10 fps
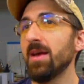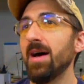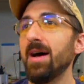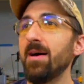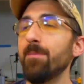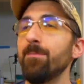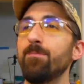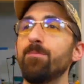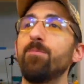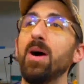Um,
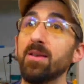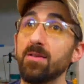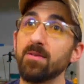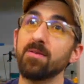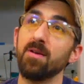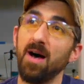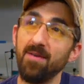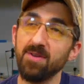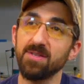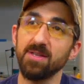but obviously,